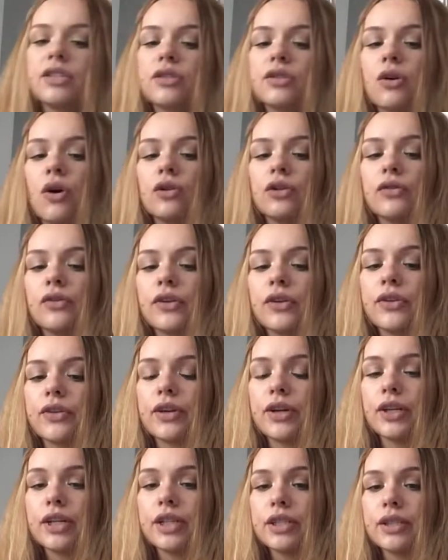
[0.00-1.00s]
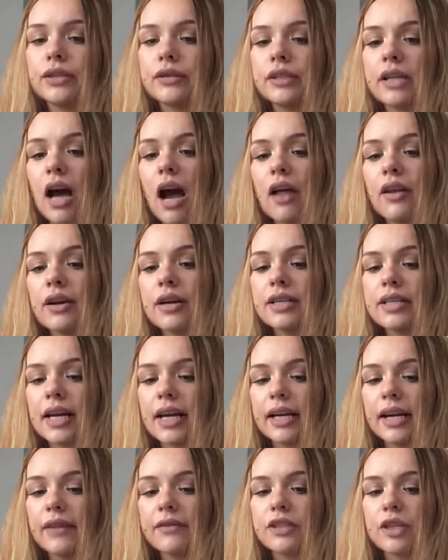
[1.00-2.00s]
sold for $32,
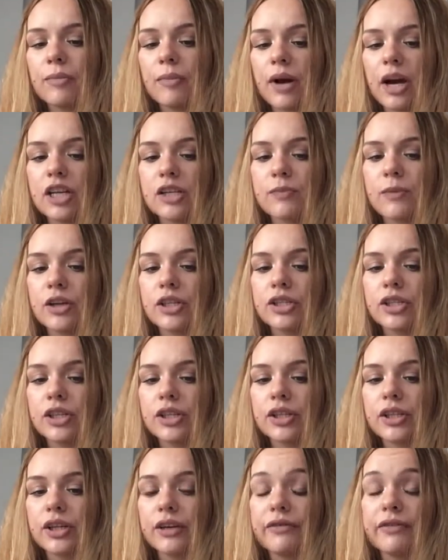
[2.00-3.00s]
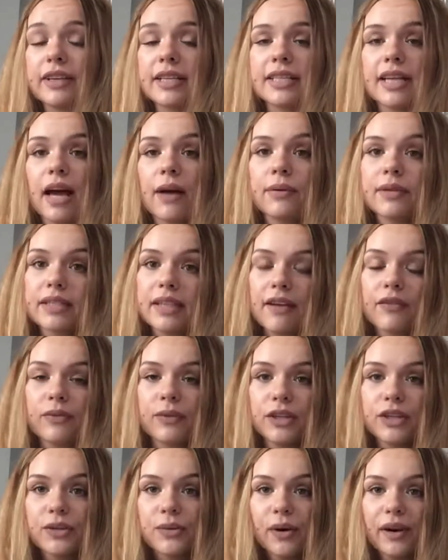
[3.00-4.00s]
and after Poshmark took their fees, I was left
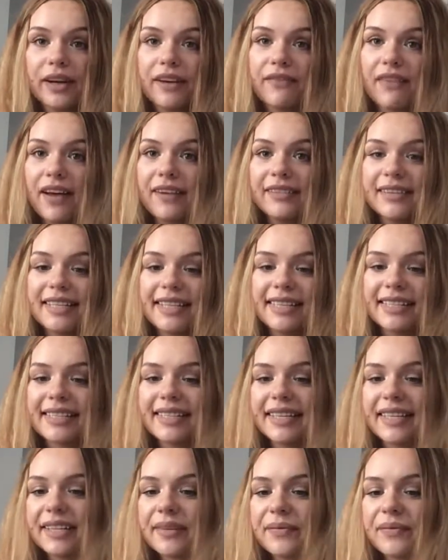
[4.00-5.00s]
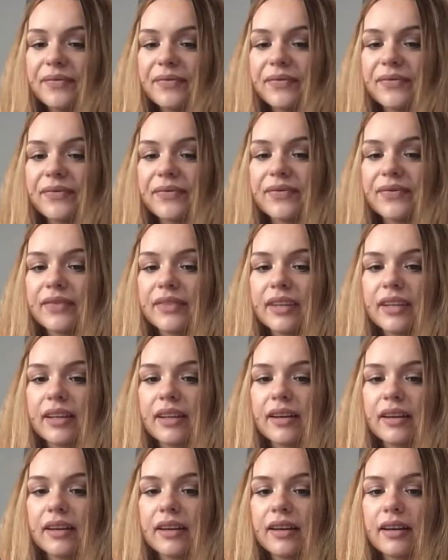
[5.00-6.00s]
with $25.60.
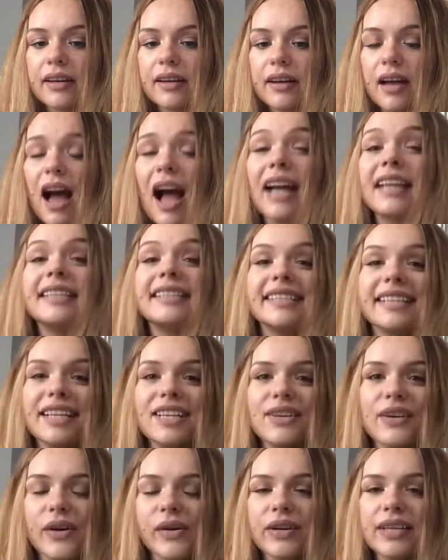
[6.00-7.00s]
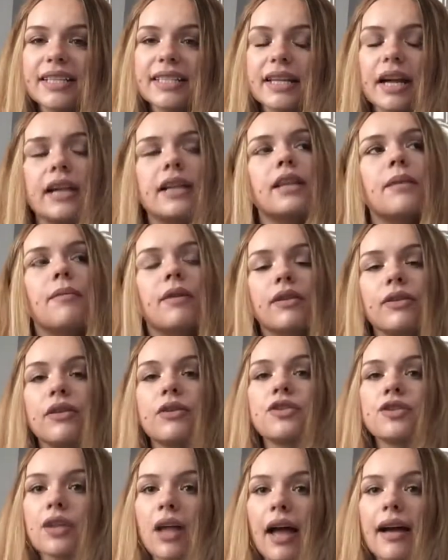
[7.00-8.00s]
I did notice that in the month
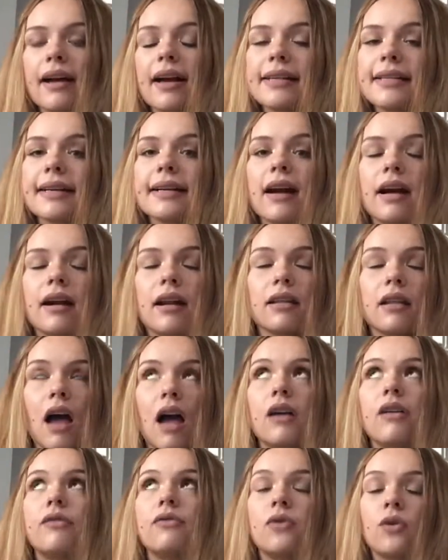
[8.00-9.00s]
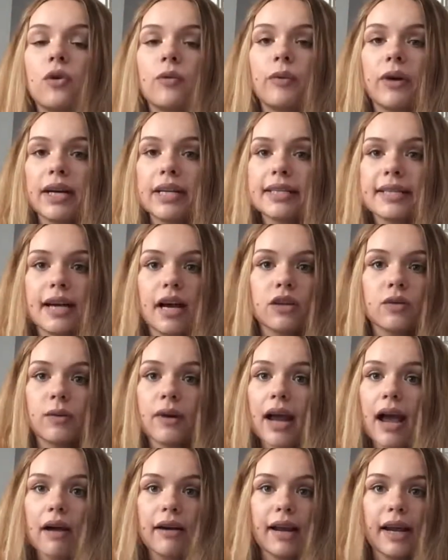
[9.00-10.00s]
of July, guys, I got a lot of full price sales
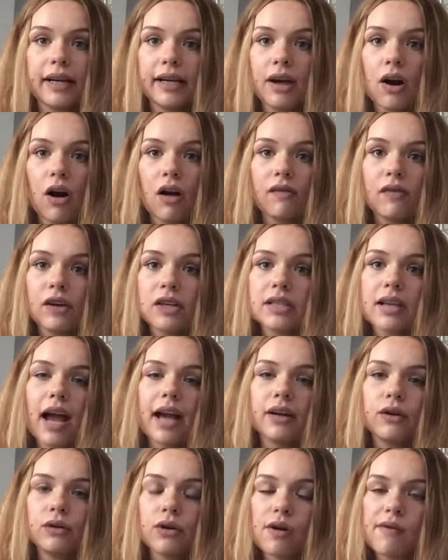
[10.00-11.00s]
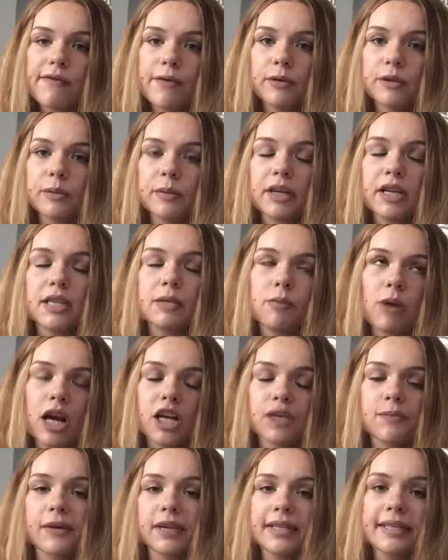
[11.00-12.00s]
without any offers. I don't know if it was because
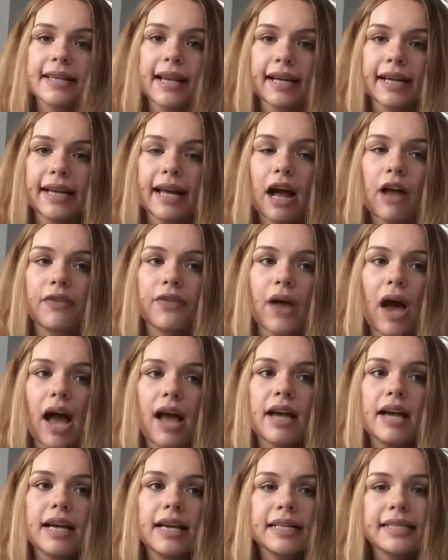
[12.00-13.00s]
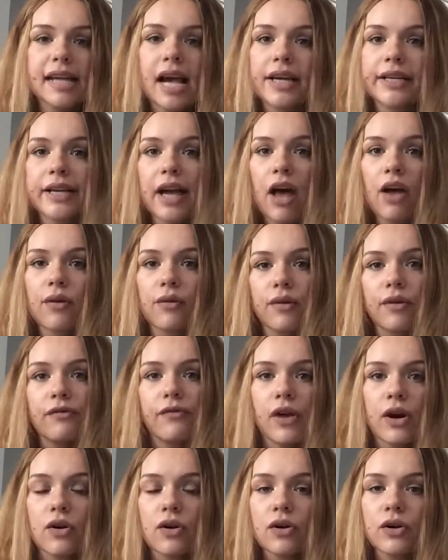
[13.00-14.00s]
Poshmark's sending out that $10
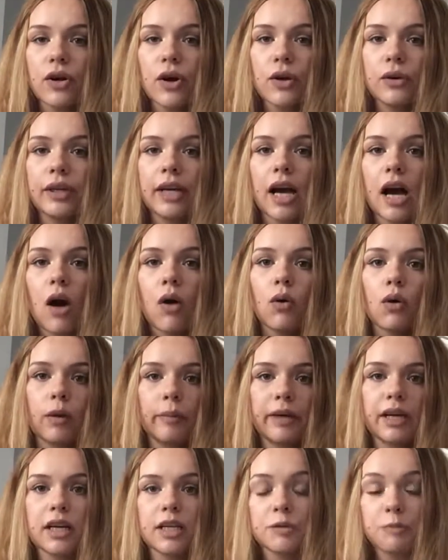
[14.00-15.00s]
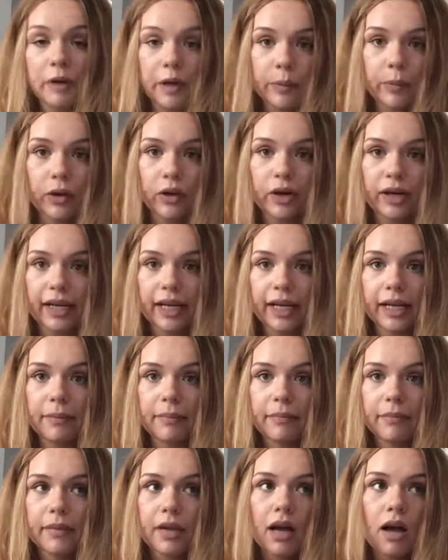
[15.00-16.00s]
referral code now or because people are
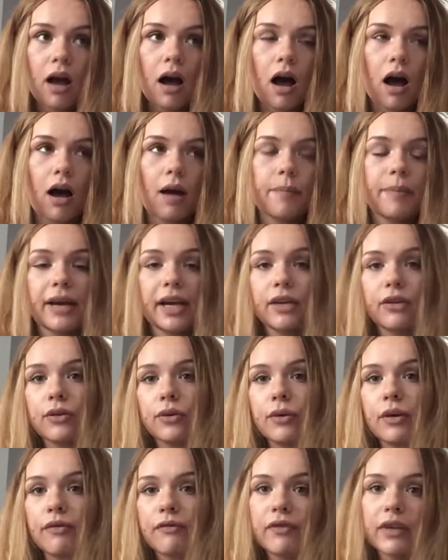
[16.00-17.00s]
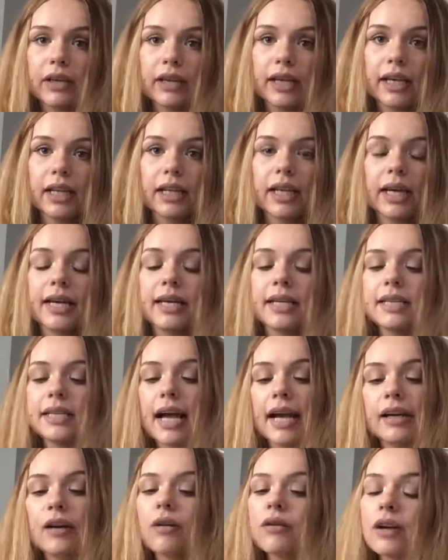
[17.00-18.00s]
getting paid through affiliate links.
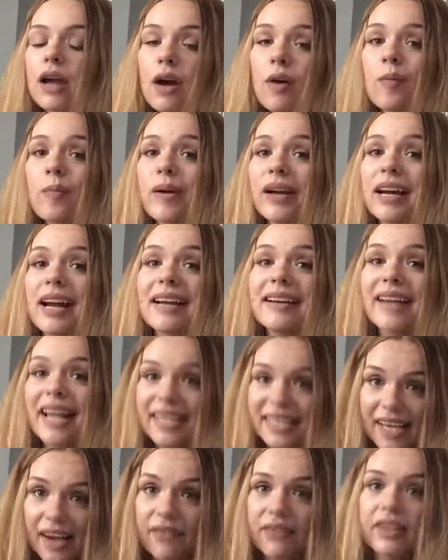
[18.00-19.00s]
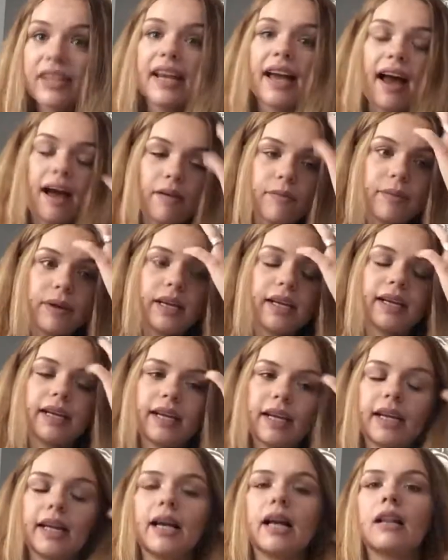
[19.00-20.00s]
I don't know, but I definitely have been
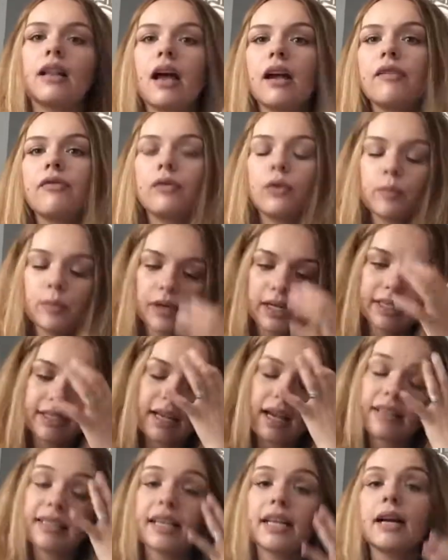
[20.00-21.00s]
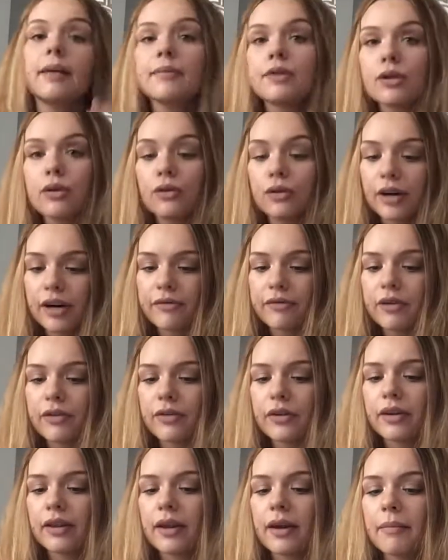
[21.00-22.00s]
getting a lot of full price sales, and I'm so grateful
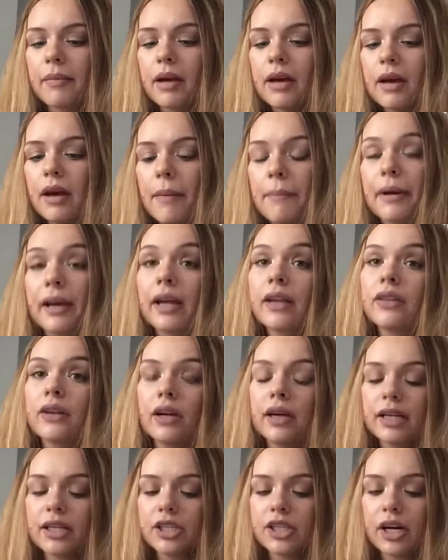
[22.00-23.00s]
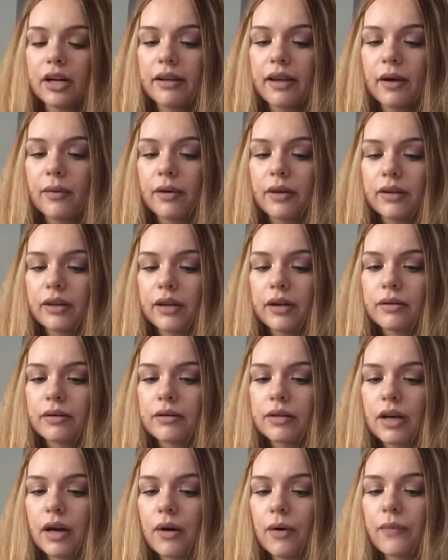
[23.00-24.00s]
for them, but I thought I'd share that with you.
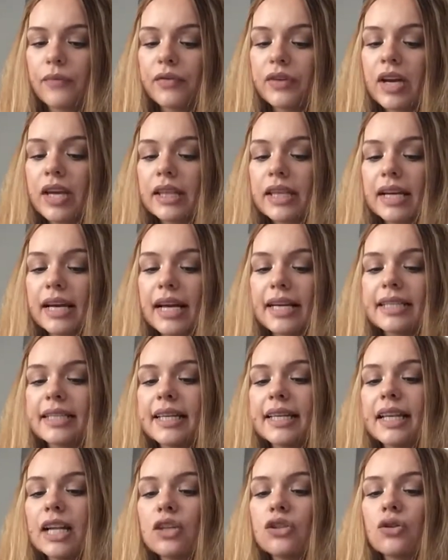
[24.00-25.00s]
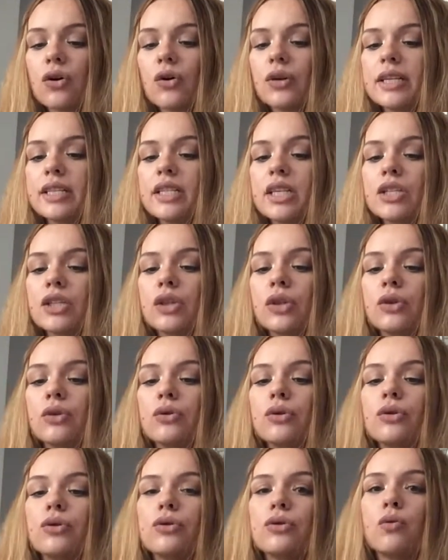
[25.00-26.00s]
So the next thing that sold is this
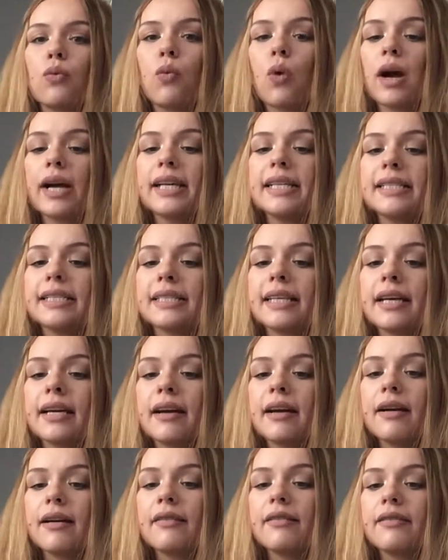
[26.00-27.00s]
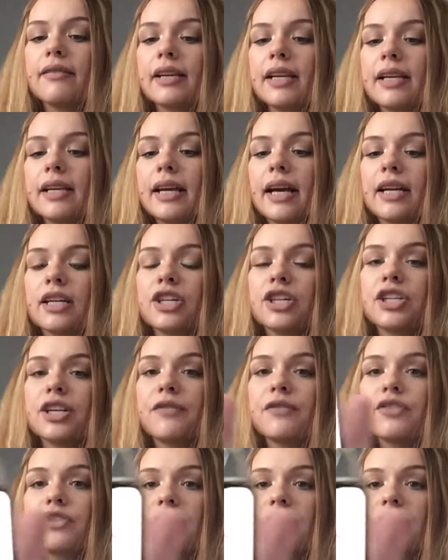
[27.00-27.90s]
Lulu's white V-neck shift